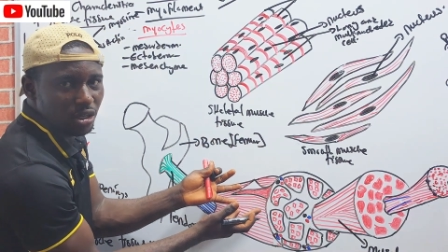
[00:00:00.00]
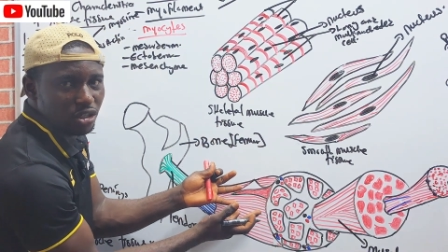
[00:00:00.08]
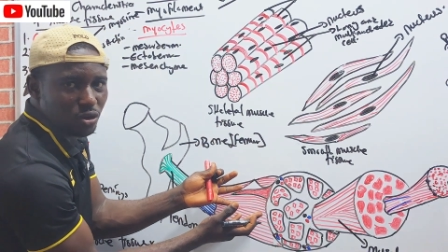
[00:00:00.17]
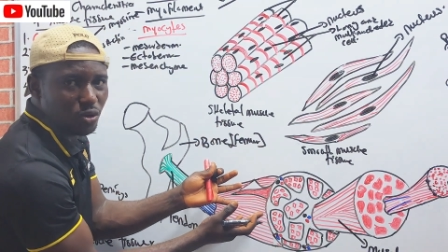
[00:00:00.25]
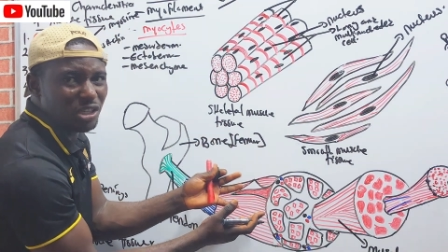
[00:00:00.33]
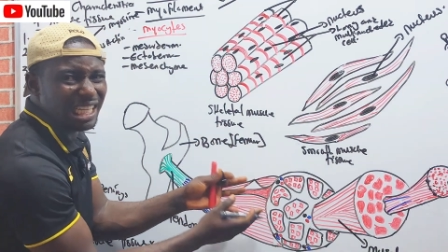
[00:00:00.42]

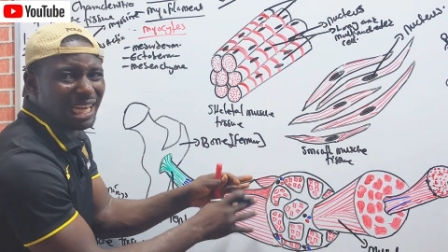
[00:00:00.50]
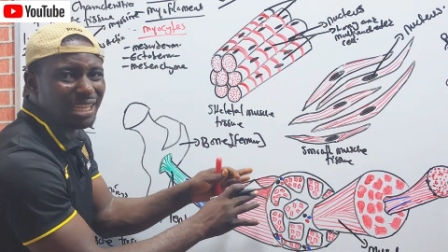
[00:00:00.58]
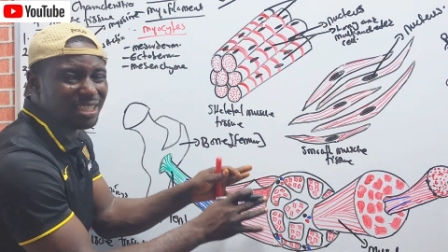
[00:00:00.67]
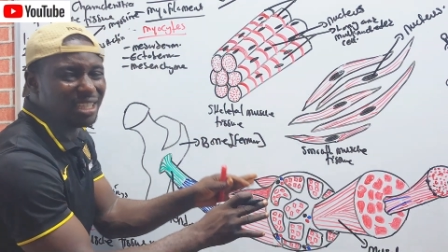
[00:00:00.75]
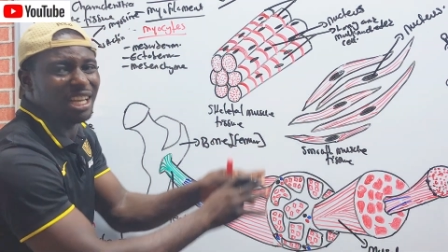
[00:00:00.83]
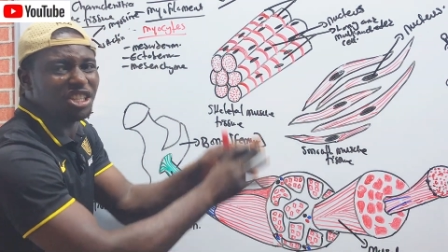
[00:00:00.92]
So it's an
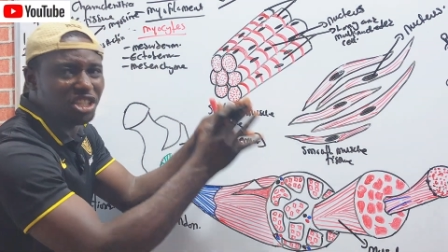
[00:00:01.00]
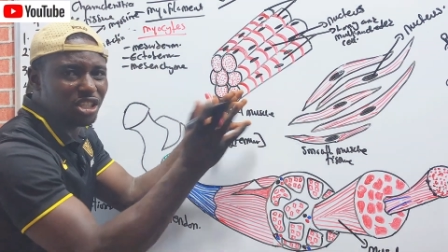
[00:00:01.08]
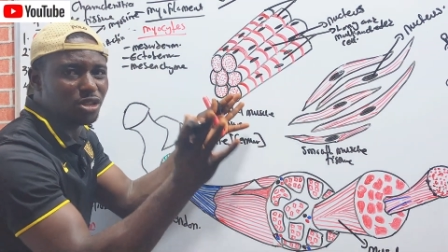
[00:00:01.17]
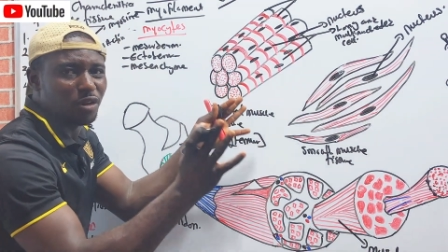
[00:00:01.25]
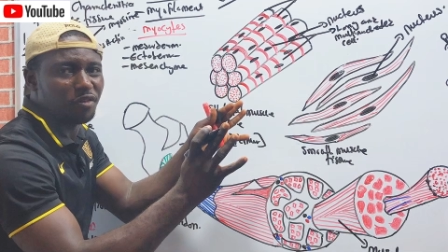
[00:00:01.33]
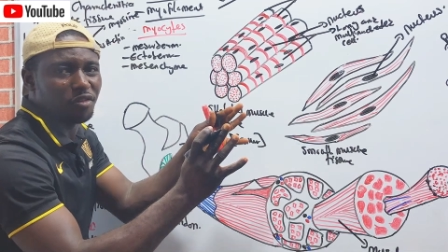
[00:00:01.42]
external
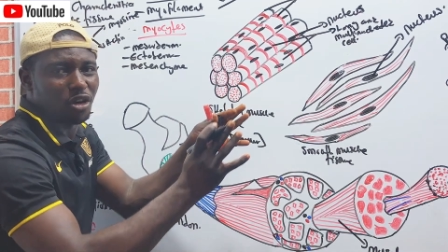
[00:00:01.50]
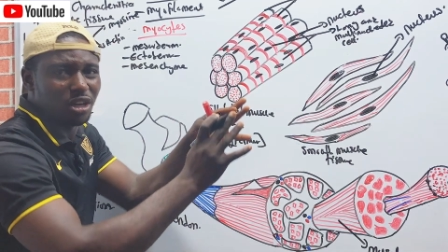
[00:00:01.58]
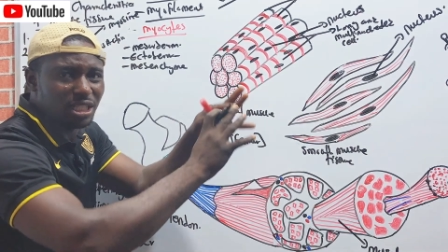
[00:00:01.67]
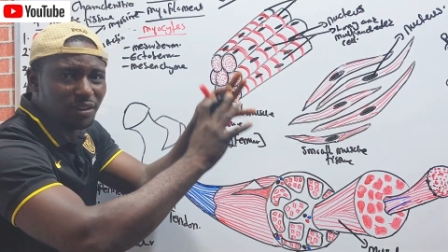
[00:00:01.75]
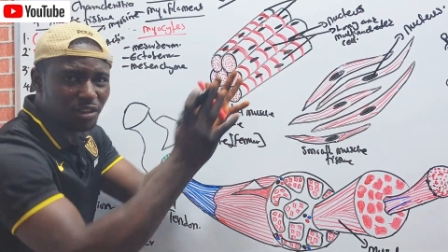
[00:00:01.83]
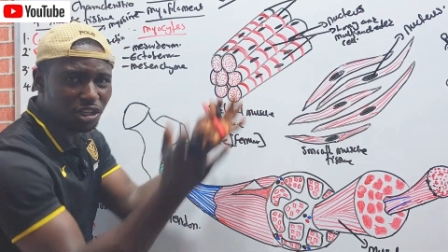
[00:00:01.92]
sheet of
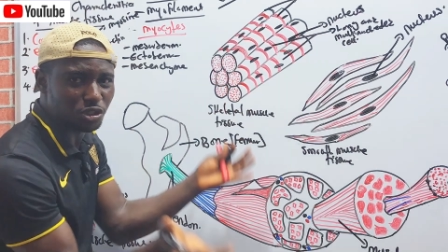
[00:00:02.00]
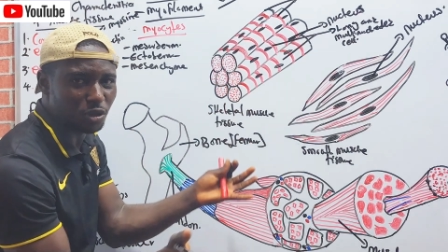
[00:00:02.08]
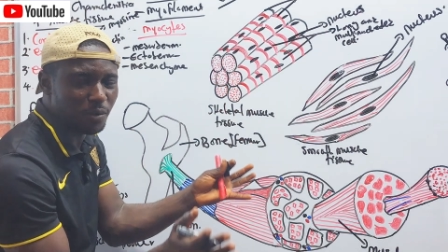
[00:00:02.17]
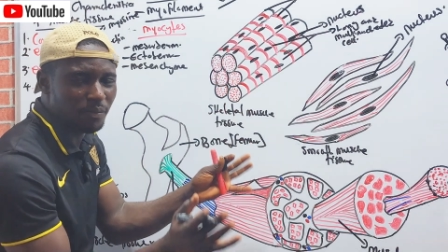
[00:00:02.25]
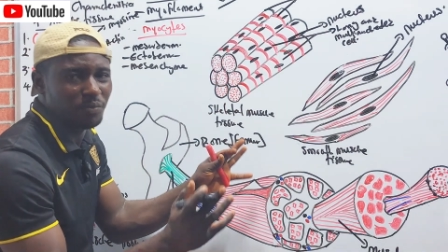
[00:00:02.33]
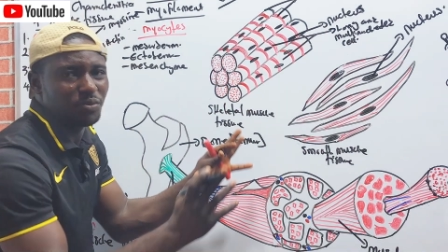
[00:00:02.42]
connective tissue
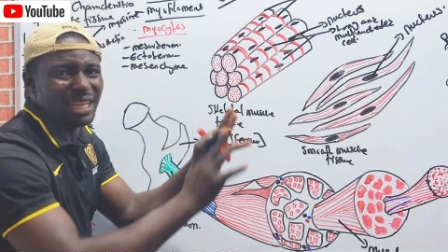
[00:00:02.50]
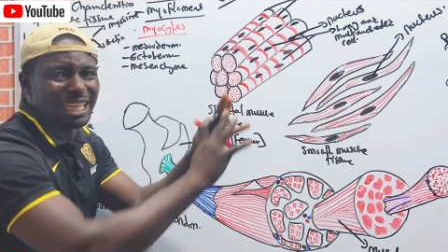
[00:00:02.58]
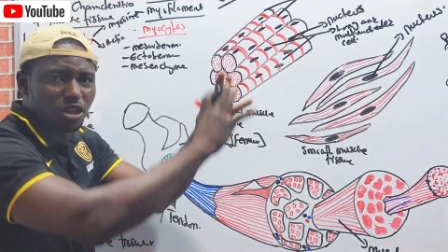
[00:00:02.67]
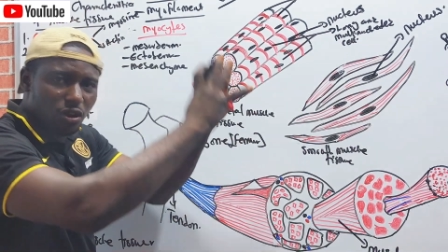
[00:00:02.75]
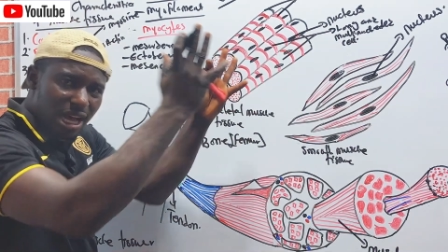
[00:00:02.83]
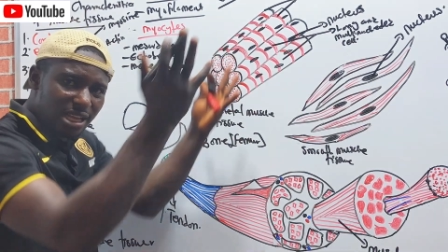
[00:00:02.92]
that
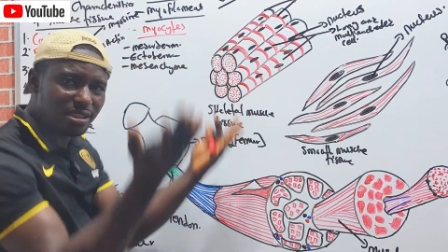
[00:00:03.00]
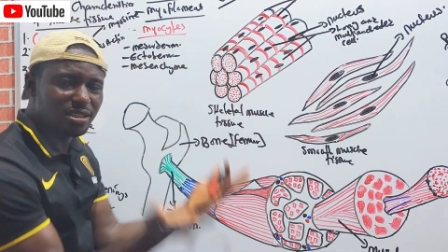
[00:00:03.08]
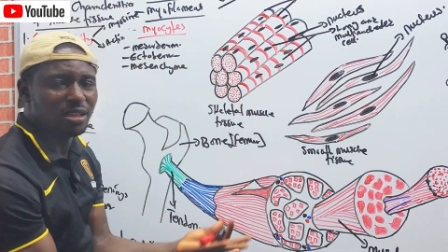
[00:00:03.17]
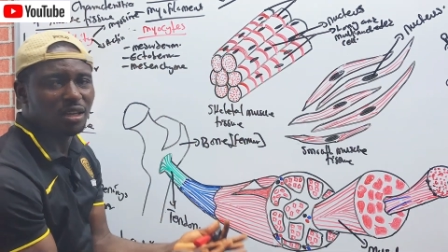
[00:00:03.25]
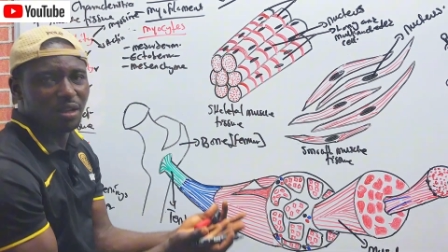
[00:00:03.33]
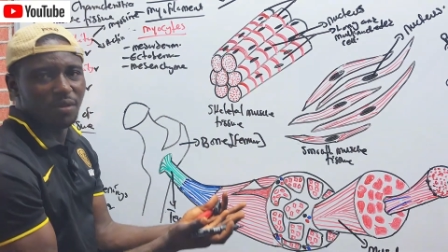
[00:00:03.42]

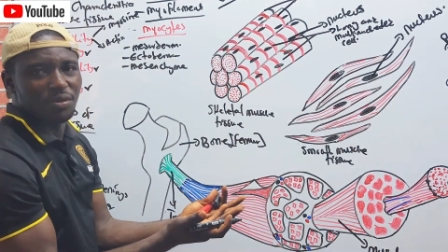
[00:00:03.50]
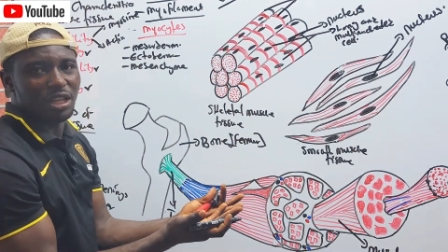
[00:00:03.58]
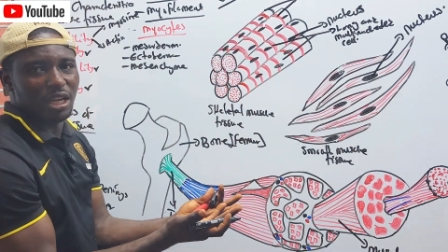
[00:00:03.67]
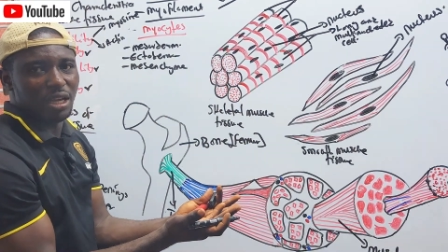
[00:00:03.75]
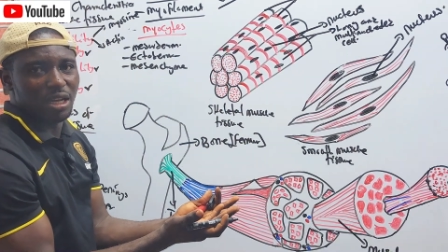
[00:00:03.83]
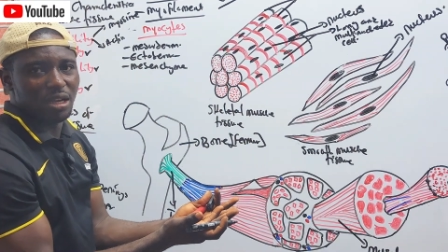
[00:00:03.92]
surrounds
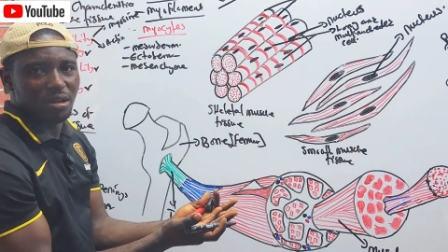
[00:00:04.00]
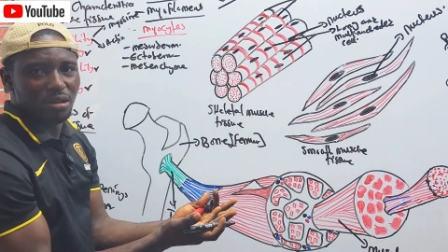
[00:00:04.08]
the